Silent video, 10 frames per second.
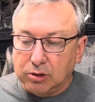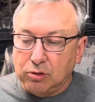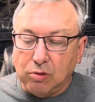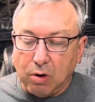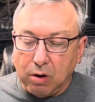
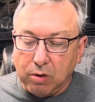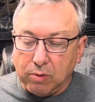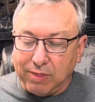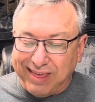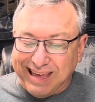grow
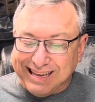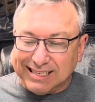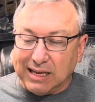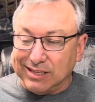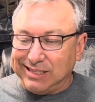things
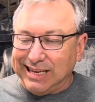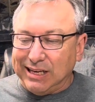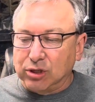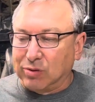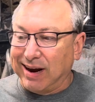in
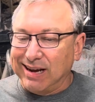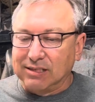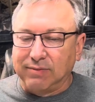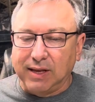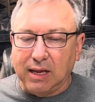seed trays
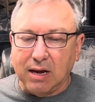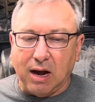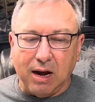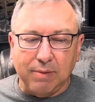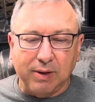of any
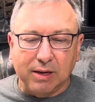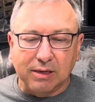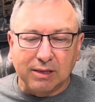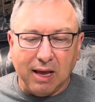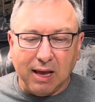kind,
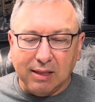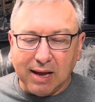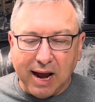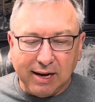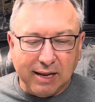because the
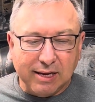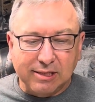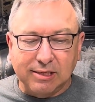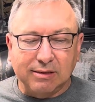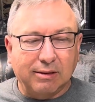idea
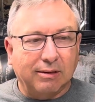is